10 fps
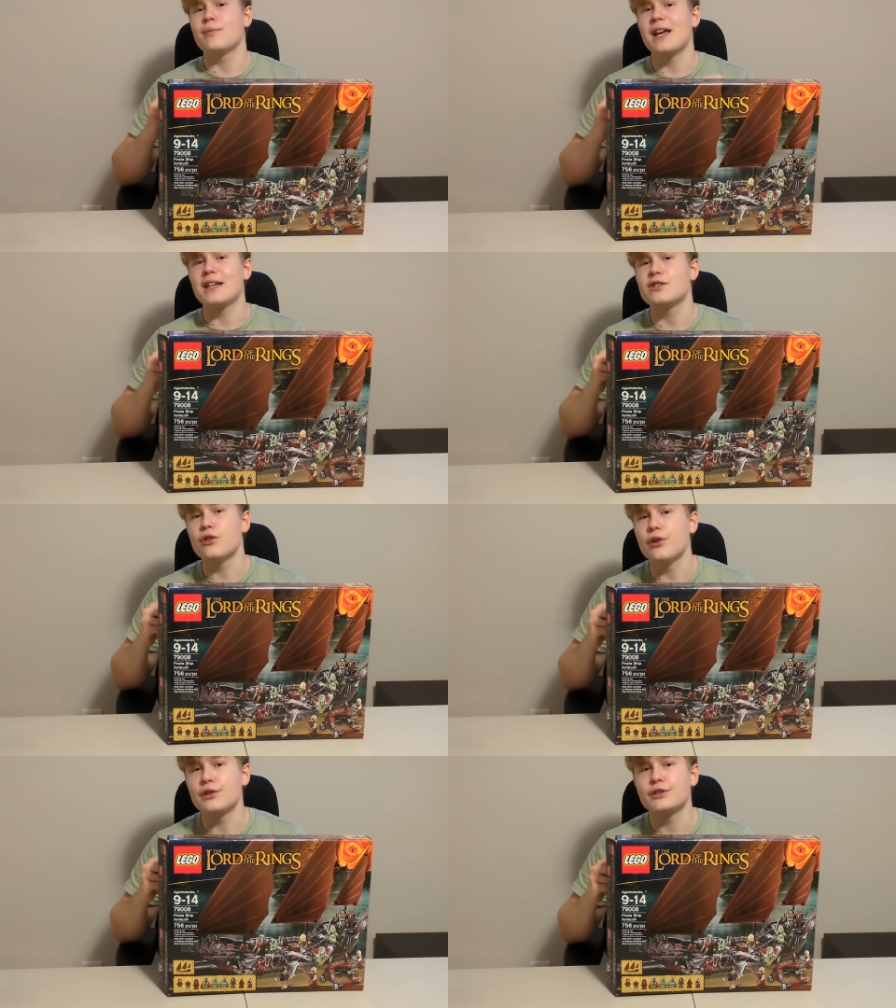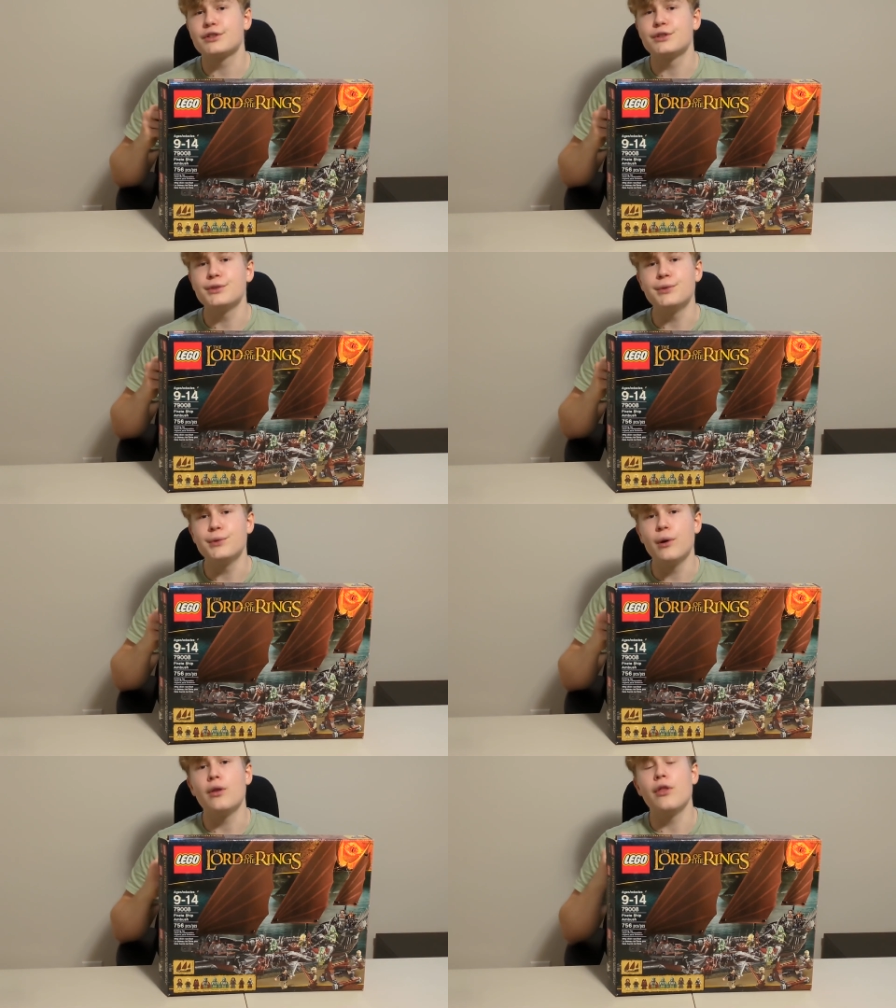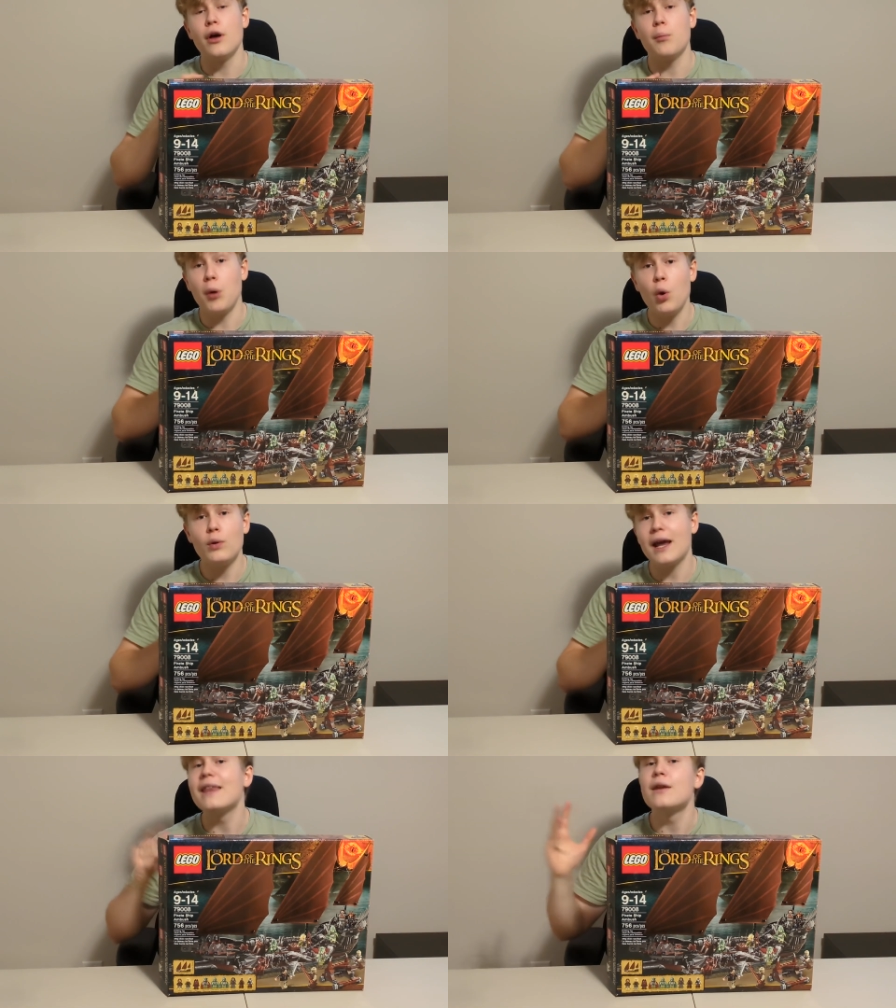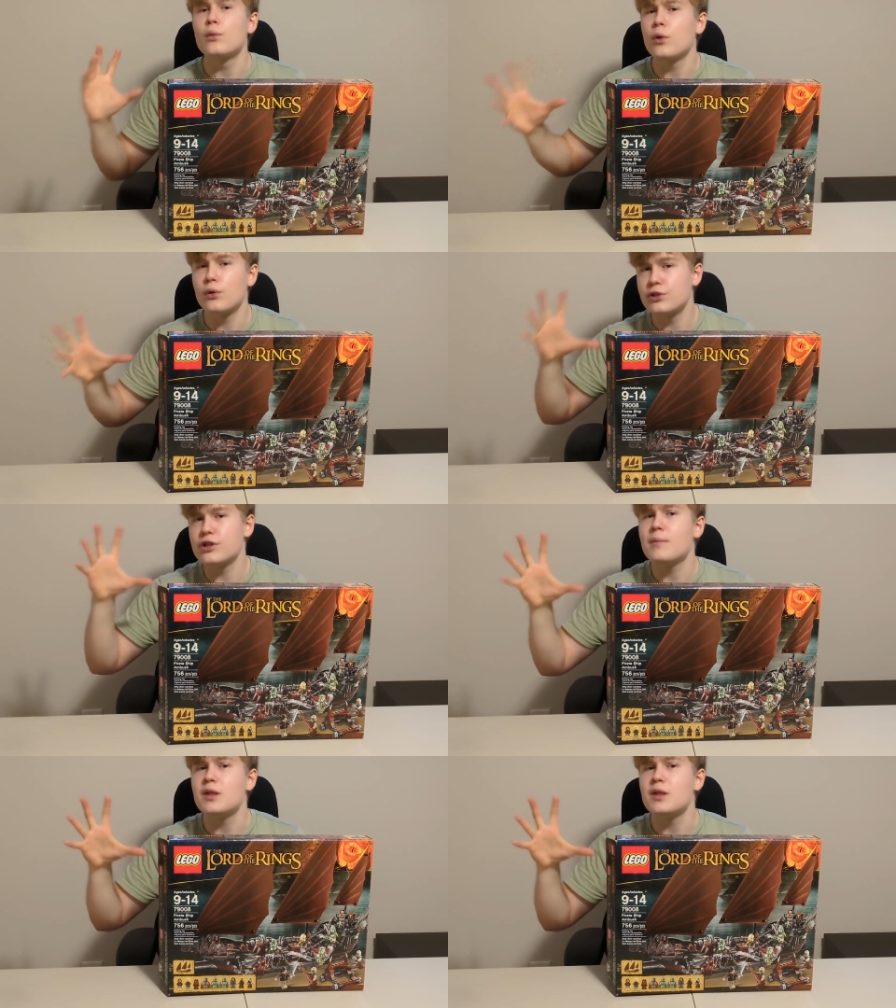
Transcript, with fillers: some nice looks to the boat and there were some